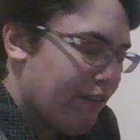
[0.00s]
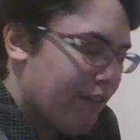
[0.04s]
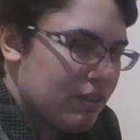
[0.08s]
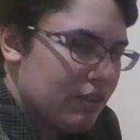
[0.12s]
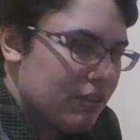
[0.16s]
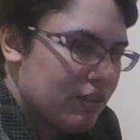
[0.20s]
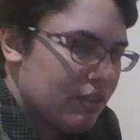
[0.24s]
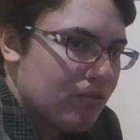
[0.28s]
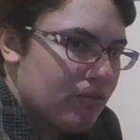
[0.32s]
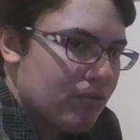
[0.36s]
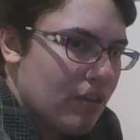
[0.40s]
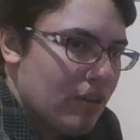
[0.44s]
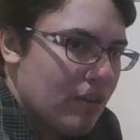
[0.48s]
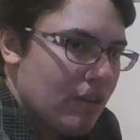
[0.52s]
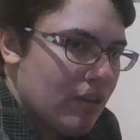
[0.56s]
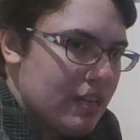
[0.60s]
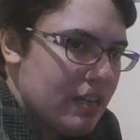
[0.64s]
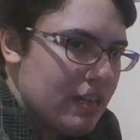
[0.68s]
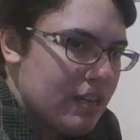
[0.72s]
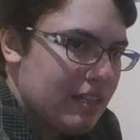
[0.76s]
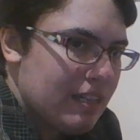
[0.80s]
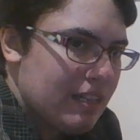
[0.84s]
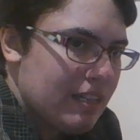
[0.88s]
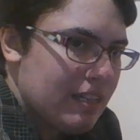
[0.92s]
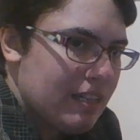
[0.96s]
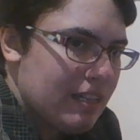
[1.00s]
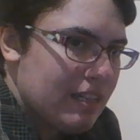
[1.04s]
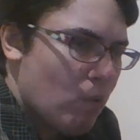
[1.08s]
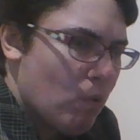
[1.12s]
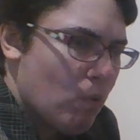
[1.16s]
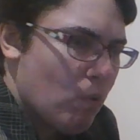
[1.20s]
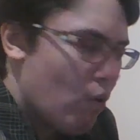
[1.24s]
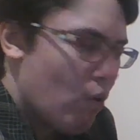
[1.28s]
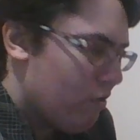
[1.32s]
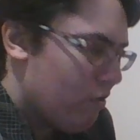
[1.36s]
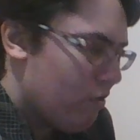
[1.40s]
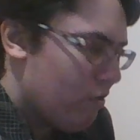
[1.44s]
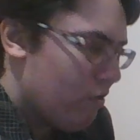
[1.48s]
strangely
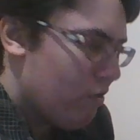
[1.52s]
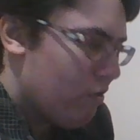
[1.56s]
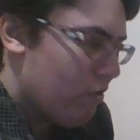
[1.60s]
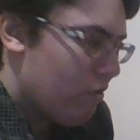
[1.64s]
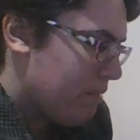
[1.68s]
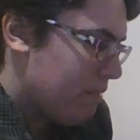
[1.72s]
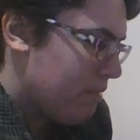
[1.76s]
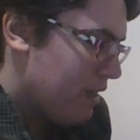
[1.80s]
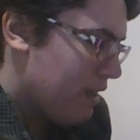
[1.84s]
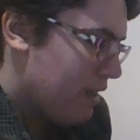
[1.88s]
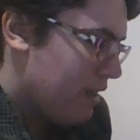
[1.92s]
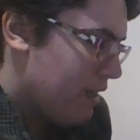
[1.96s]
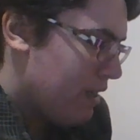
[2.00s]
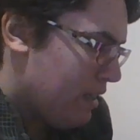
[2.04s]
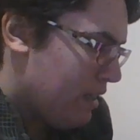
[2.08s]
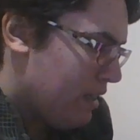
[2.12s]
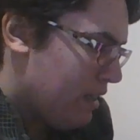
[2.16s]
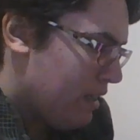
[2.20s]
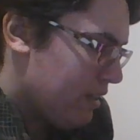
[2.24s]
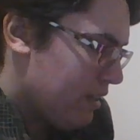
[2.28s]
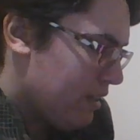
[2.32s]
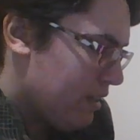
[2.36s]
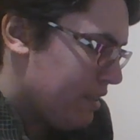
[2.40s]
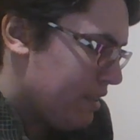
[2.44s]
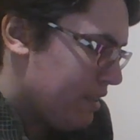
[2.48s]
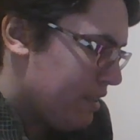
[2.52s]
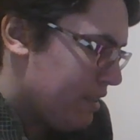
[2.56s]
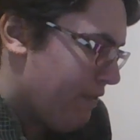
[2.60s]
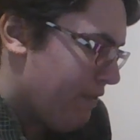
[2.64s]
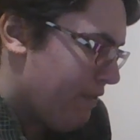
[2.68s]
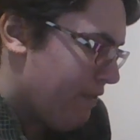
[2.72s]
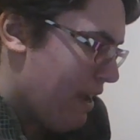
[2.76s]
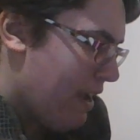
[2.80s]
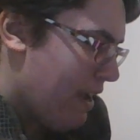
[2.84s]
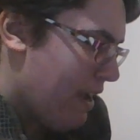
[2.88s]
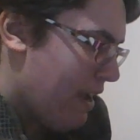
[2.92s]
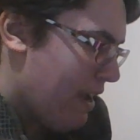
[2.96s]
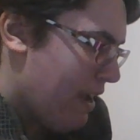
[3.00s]
warm gust of
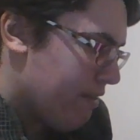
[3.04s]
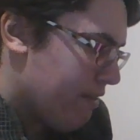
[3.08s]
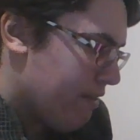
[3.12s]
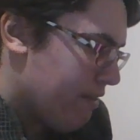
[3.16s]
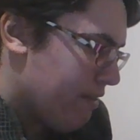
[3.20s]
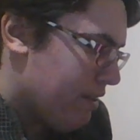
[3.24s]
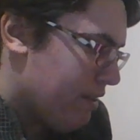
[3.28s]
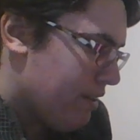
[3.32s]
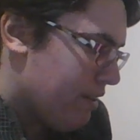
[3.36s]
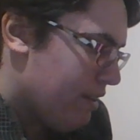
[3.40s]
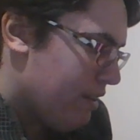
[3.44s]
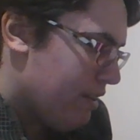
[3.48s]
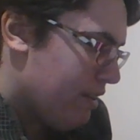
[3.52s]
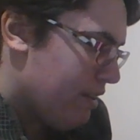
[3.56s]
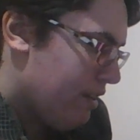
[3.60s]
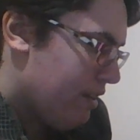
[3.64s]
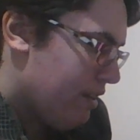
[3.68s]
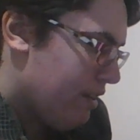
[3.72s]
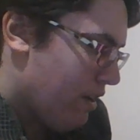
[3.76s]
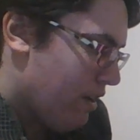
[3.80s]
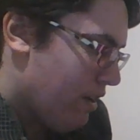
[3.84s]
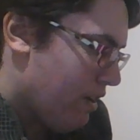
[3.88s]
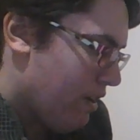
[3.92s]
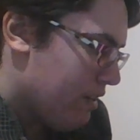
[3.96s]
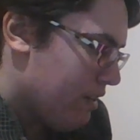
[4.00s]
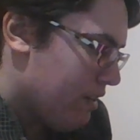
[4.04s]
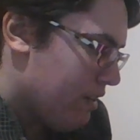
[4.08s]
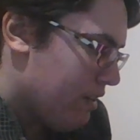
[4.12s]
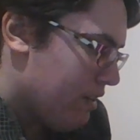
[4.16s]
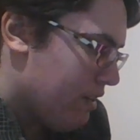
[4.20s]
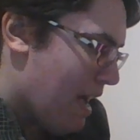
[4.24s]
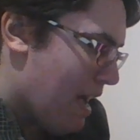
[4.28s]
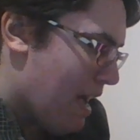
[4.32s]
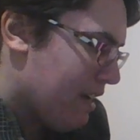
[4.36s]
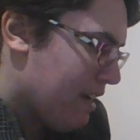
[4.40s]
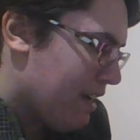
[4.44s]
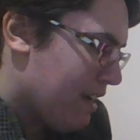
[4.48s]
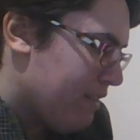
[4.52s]
air on the
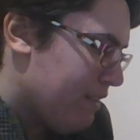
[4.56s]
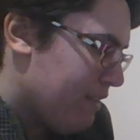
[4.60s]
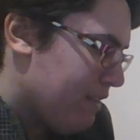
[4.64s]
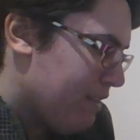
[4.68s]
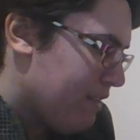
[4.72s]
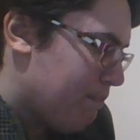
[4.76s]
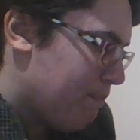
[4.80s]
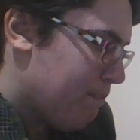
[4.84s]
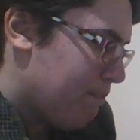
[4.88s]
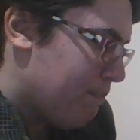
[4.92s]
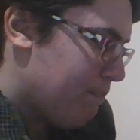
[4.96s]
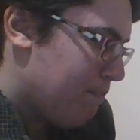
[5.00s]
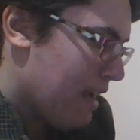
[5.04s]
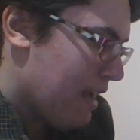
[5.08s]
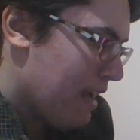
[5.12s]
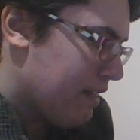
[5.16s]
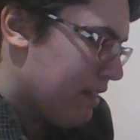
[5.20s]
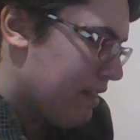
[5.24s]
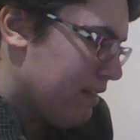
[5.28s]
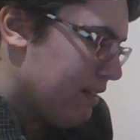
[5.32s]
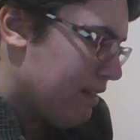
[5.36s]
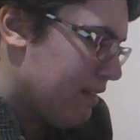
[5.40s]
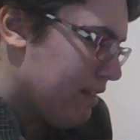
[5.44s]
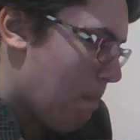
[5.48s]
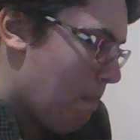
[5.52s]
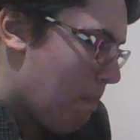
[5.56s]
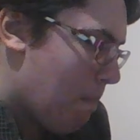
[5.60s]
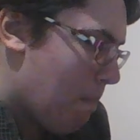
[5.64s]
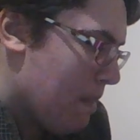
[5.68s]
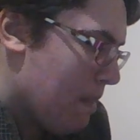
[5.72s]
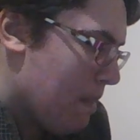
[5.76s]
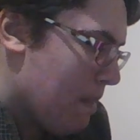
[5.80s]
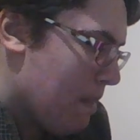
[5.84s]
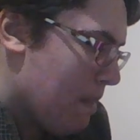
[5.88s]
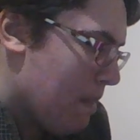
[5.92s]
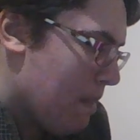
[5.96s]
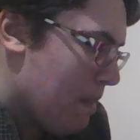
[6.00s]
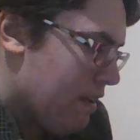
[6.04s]
back of his neck.
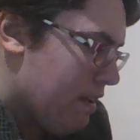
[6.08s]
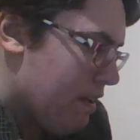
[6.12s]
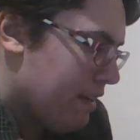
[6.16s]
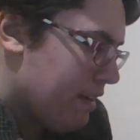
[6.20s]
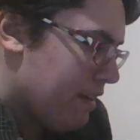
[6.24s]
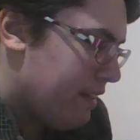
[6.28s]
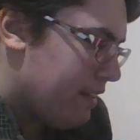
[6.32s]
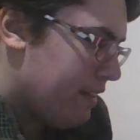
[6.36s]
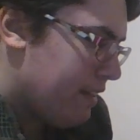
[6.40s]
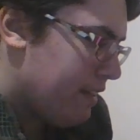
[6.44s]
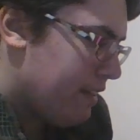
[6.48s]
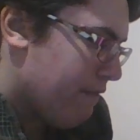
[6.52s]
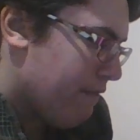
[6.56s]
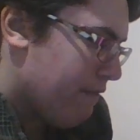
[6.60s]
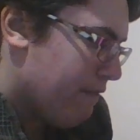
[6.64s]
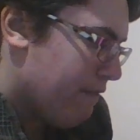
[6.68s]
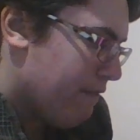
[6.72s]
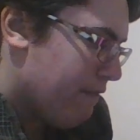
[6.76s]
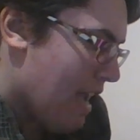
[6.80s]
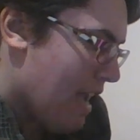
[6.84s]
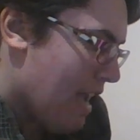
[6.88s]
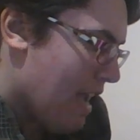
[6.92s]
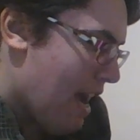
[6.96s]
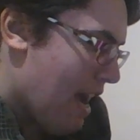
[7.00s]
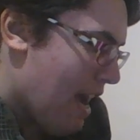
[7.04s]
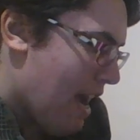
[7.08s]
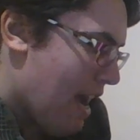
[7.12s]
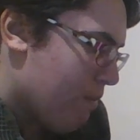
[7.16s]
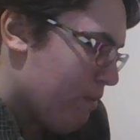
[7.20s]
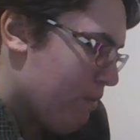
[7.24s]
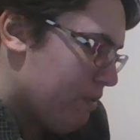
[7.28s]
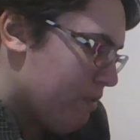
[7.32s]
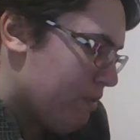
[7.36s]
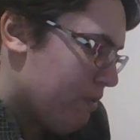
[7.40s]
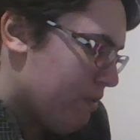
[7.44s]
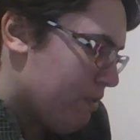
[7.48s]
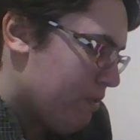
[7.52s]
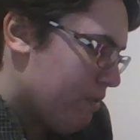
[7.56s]
Diva
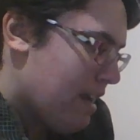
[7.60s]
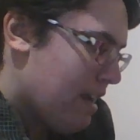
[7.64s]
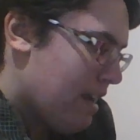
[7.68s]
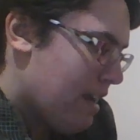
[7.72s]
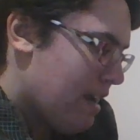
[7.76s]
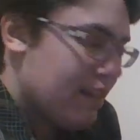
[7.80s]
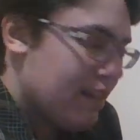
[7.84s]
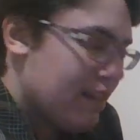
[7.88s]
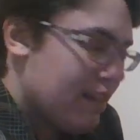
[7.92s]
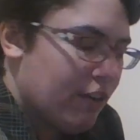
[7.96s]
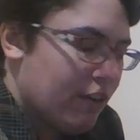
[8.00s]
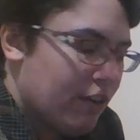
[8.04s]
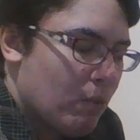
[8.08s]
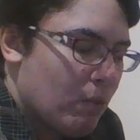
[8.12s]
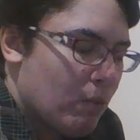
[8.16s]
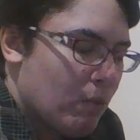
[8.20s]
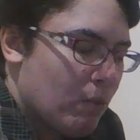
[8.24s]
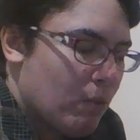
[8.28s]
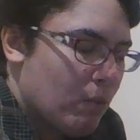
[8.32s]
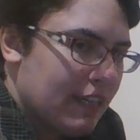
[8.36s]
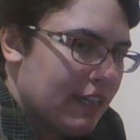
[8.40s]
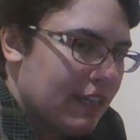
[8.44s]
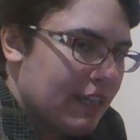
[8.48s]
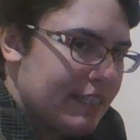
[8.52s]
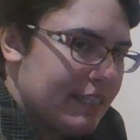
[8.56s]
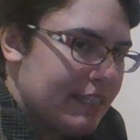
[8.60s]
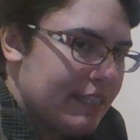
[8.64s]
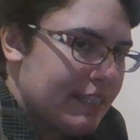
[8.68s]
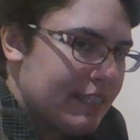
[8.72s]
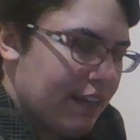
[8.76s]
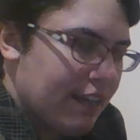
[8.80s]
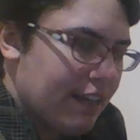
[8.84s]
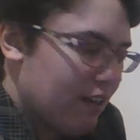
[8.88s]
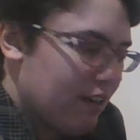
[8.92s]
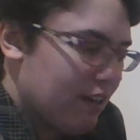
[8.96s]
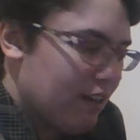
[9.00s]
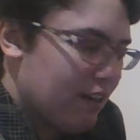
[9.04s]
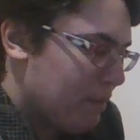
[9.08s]
meowed and then quickly
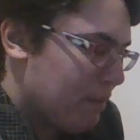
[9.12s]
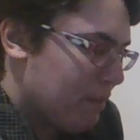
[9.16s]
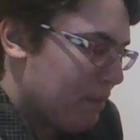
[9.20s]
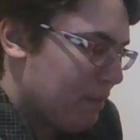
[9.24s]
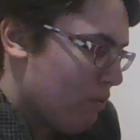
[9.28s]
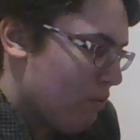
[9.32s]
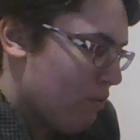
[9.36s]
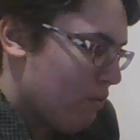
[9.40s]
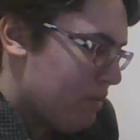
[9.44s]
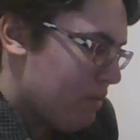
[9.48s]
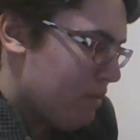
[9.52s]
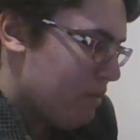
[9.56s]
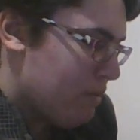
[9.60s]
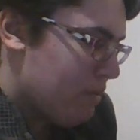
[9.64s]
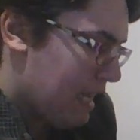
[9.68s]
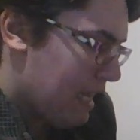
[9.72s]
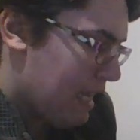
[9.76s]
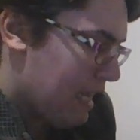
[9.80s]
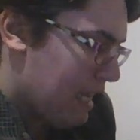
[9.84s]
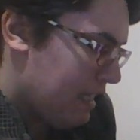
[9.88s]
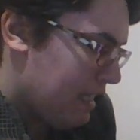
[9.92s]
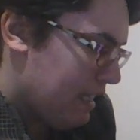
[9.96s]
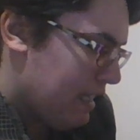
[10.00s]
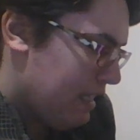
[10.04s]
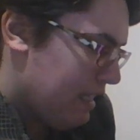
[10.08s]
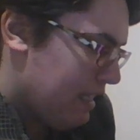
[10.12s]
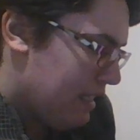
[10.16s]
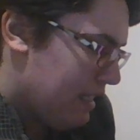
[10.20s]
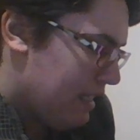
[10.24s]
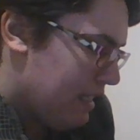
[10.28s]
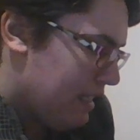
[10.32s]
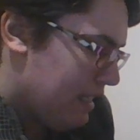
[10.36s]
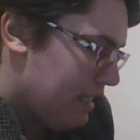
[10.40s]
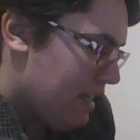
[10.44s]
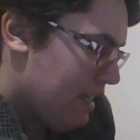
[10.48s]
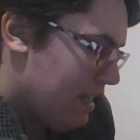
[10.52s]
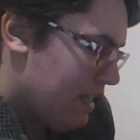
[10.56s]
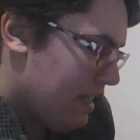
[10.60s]
skittled below deck.
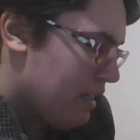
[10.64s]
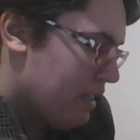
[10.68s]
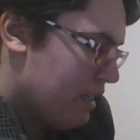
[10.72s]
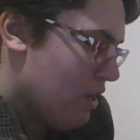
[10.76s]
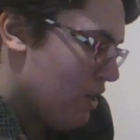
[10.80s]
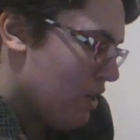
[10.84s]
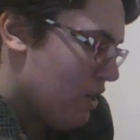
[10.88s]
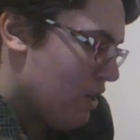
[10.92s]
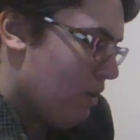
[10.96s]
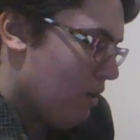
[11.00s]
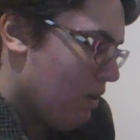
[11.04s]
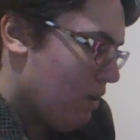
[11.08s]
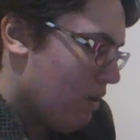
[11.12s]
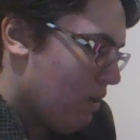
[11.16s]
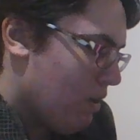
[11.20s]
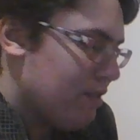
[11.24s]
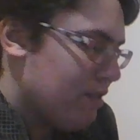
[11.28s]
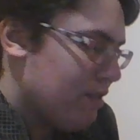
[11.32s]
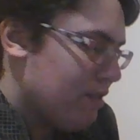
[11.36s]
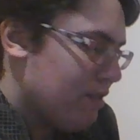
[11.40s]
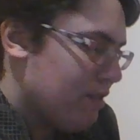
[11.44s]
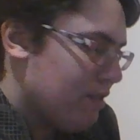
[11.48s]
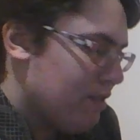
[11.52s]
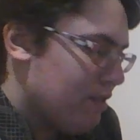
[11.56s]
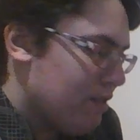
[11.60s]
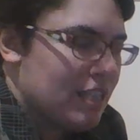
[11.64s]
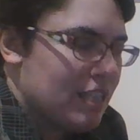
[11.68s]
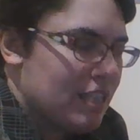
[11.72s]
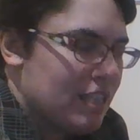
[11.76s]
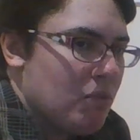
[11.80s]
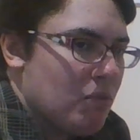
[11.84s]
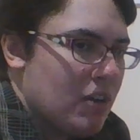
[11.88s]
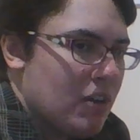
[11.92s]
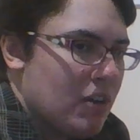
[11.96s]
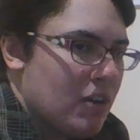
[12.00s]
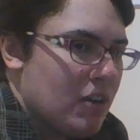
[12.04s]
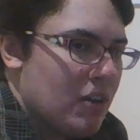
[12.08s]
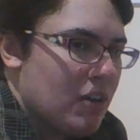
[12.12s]
Noah knew just
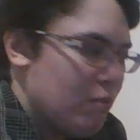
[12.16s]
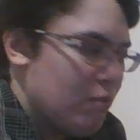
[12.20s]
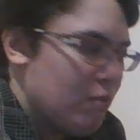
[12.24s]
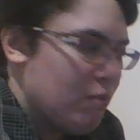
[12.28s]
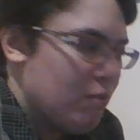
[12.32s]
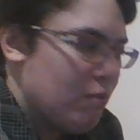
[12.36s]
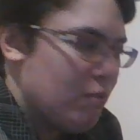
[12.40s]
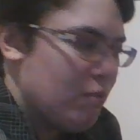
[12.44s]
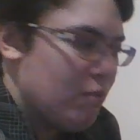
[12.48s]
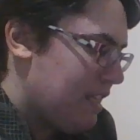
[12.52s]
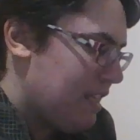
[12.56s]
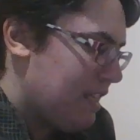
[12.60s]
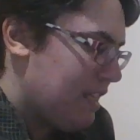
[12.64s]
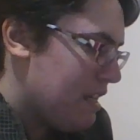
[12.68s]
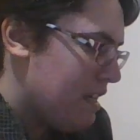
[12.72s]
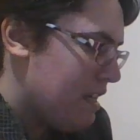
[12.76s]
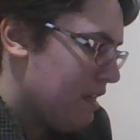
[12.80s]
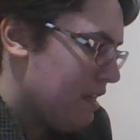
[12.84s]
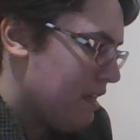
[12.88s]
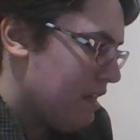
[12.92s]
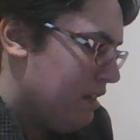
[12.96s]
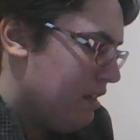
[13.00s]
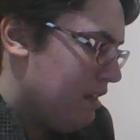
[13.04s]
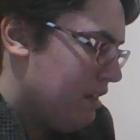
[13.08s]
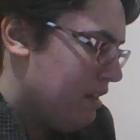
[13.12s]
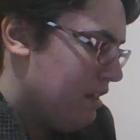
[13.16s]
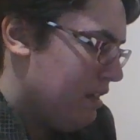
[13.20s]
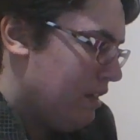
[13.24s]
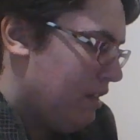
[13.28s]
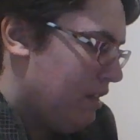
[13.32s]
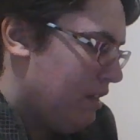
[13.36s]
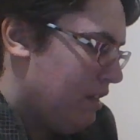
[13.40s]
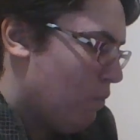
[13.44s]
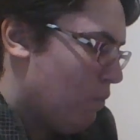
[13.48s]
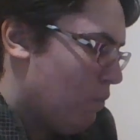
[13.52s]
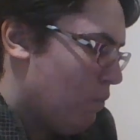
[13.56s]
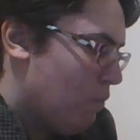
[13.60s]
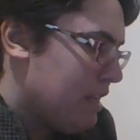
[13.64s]
what he would see
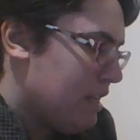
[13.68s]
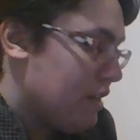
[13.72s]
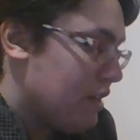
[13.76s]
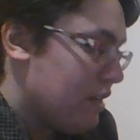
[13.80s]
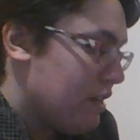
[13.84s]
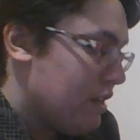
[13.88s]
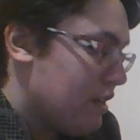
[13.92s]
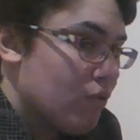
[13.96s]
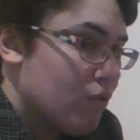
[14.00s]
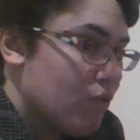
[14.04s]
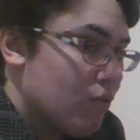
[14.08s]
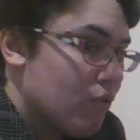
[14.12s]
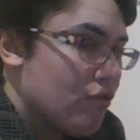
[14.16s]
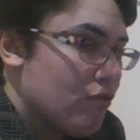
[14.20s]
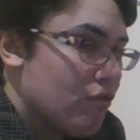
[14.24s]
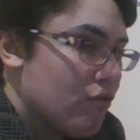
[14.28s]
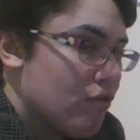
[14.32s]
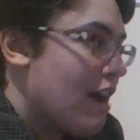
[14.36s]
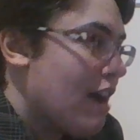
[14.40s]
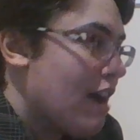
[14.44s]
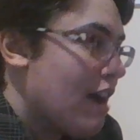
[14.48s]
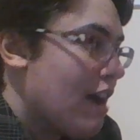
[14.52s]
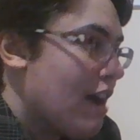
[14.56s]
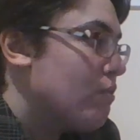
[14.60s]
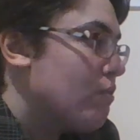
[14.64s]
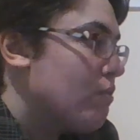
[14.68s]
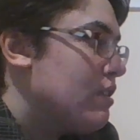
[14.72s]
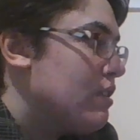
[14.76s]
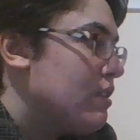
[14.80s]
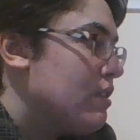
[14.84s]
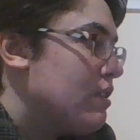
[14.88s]
when he turned around.